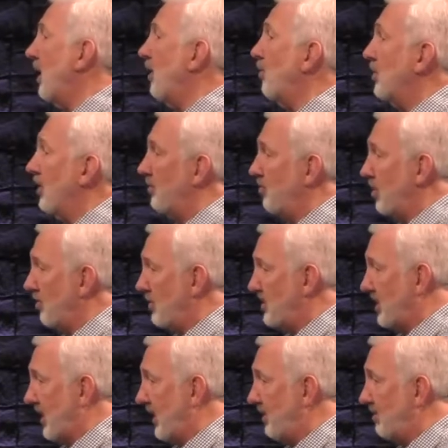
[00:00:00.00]
uh, we're in Romans
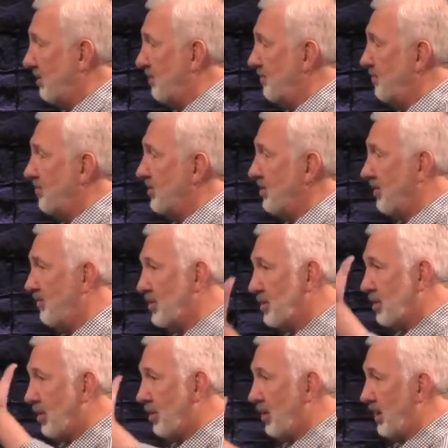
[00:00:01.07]
8. You've just
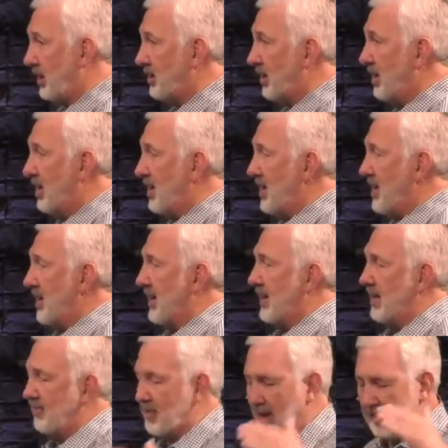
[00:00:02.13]
heard it. And
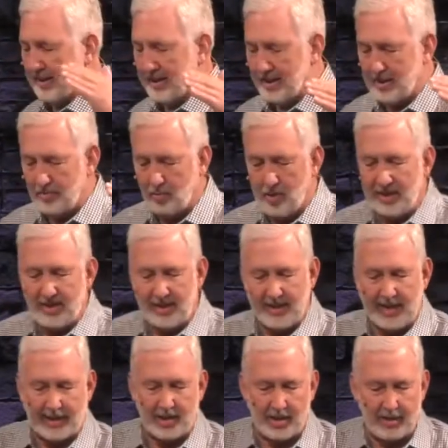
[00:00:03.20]
I've got this one
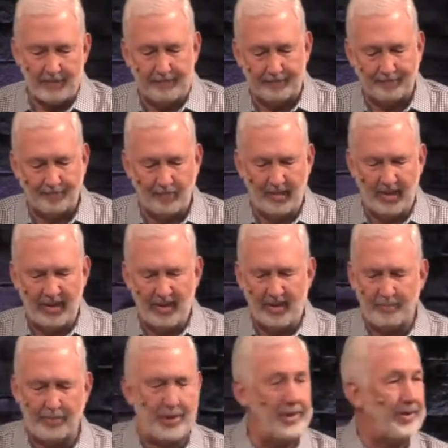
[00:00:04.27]
section it's
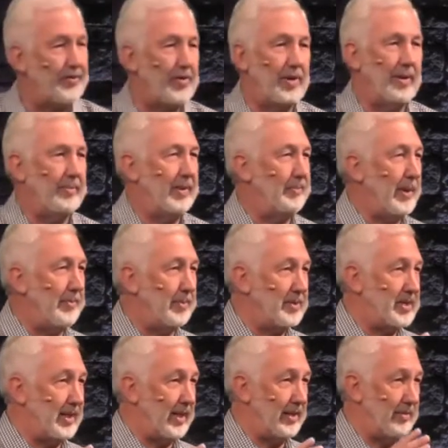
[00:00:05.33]
beautiful. I mean, people
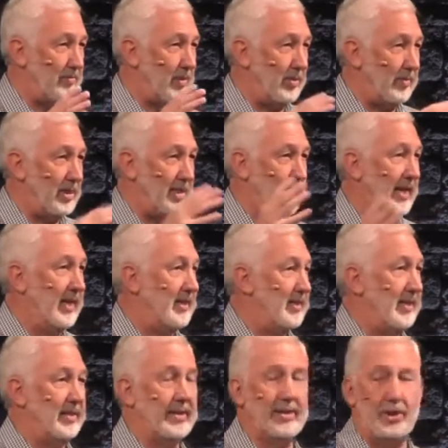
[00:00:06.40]
say that Romans 8 is
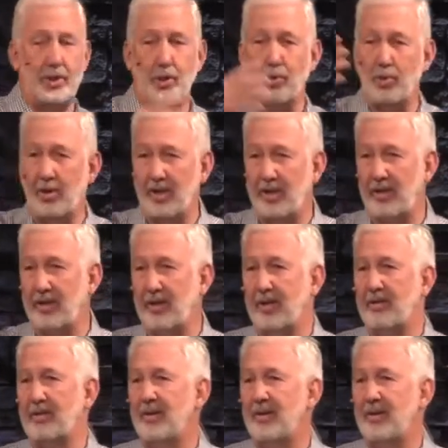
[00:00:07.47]
like the jewel in the,